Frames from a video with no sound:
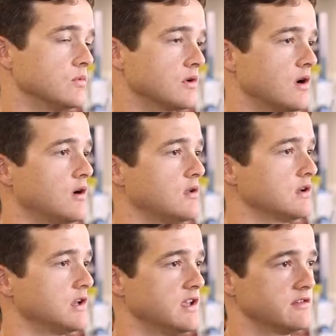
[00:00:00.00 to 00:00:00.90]
We're all
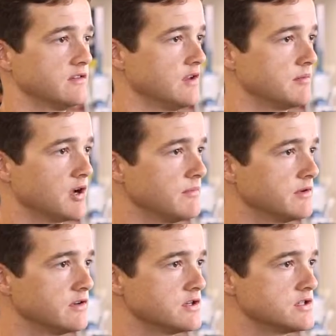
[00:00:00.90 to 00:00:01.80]
against the same
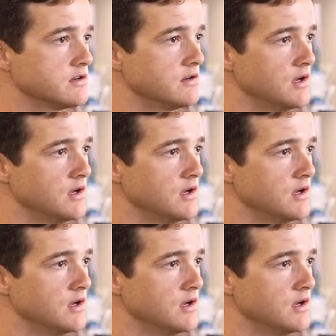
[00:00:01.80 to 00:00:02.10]
competition.